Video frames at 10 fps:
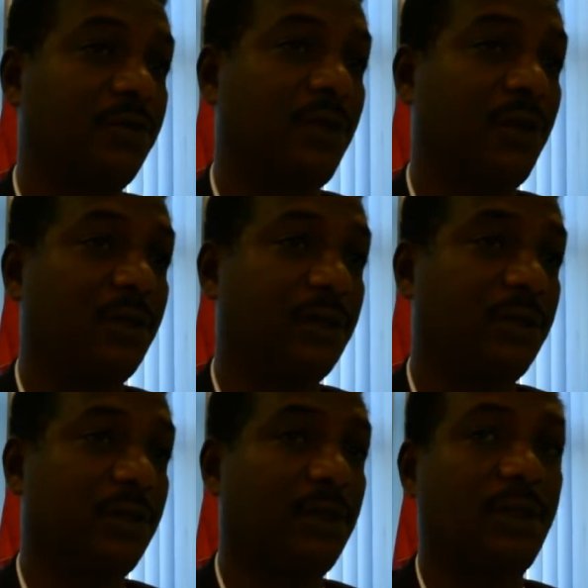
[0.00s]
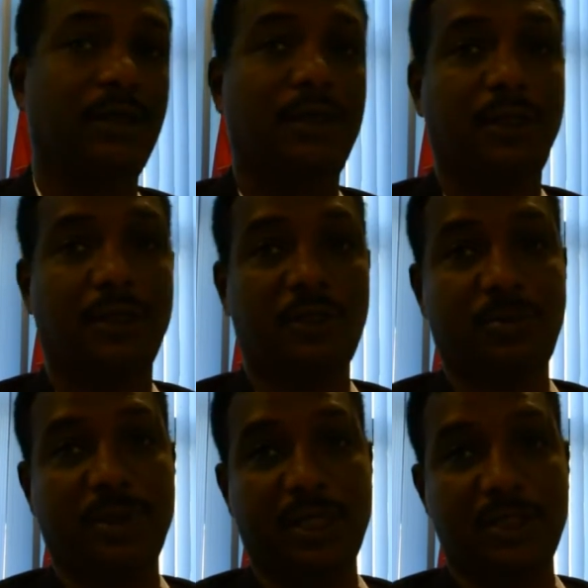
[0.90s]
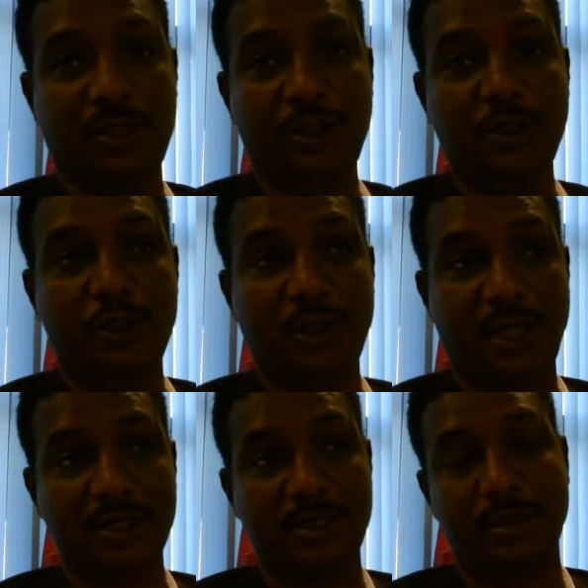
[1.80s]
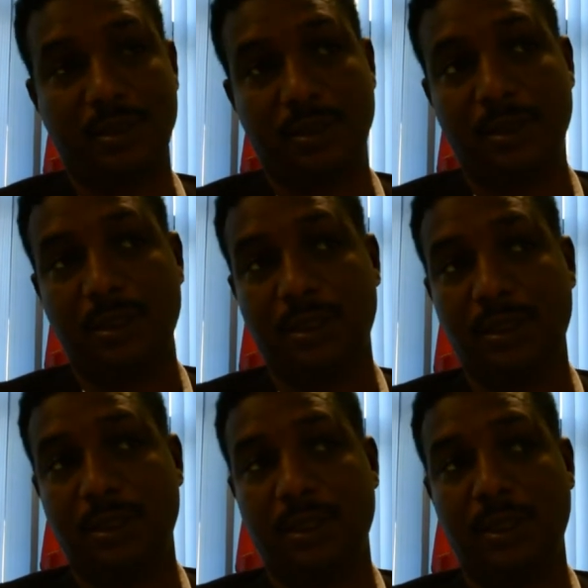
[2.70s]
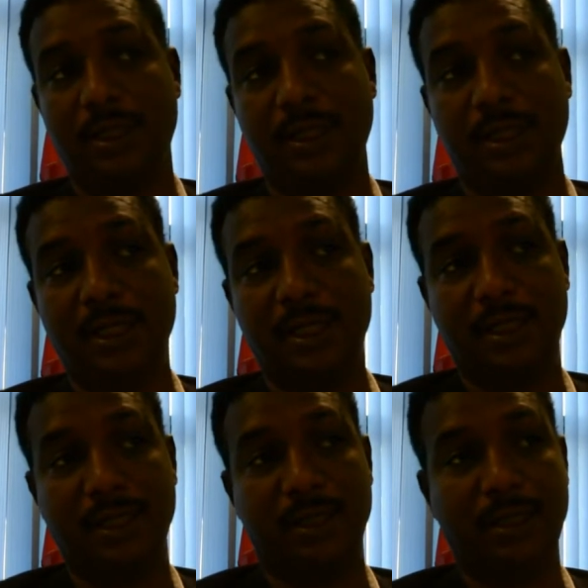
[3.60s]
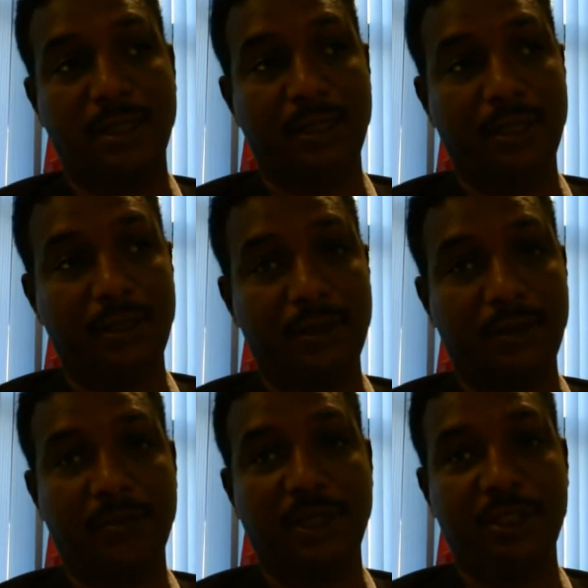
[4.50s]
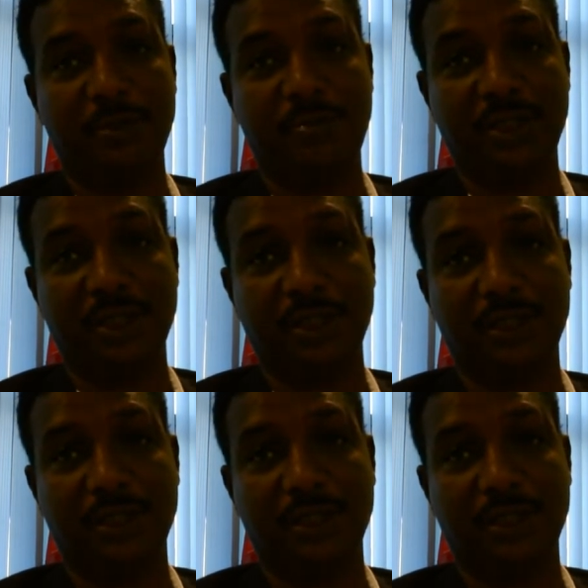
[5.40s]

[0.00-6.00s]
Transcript: our experience in insurance, and then by deepening